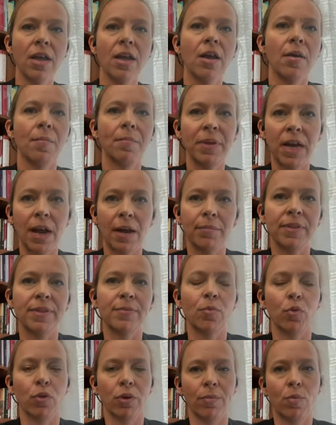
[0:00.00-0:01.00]
becomes
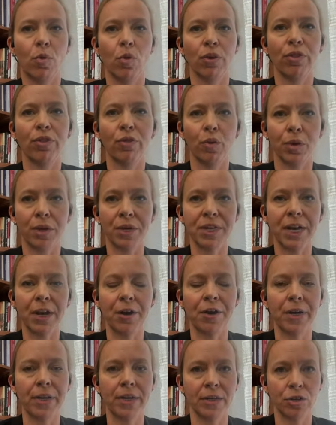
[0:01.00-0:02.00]
more and more
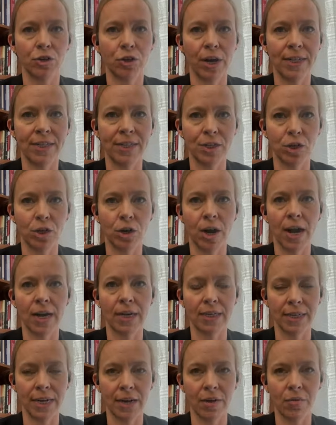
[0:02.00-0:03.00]
authoritarian and tries to
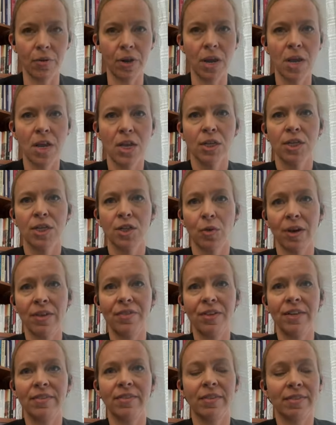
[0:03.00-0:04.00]
crack down. So I
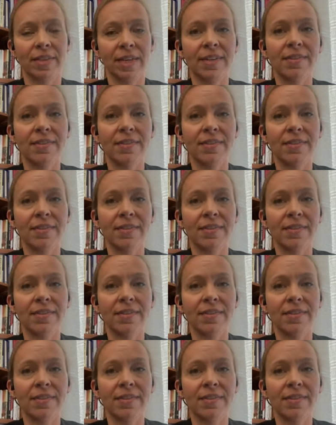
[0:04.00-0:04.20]
think that things